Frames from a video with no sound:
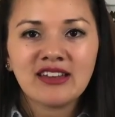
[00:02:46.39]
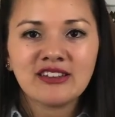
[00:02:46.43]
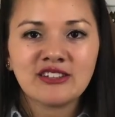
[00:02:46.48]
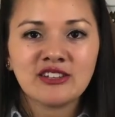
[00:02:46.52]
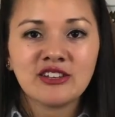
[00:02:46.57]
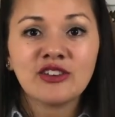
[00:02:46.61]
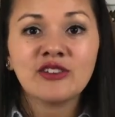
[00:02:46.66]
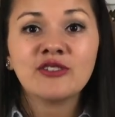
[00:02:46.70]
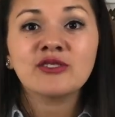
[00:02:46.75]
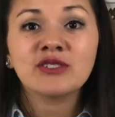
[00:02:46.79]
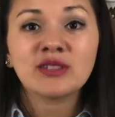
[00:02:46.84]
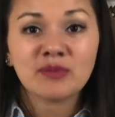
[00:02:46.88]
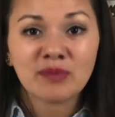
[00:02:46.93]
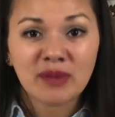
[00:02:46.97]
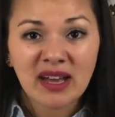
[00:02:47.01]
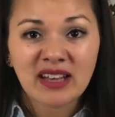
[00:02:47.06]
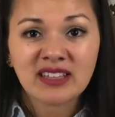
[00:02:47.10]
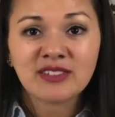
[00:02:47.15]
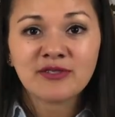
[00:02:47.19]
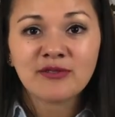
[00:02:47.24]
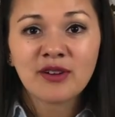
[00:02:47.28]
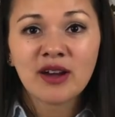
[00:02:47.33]
to use a
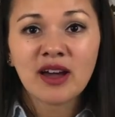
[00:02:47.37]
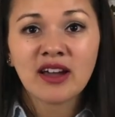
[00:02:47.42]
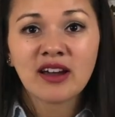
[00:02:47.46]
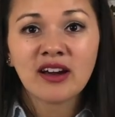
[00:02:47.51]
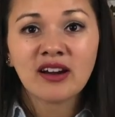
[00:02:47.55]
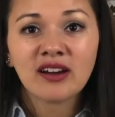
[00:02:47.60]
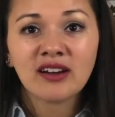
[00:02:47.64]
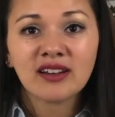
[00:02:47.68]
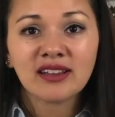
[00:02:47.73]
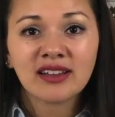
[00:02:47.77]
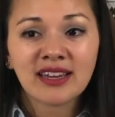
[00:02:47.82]
pacifier.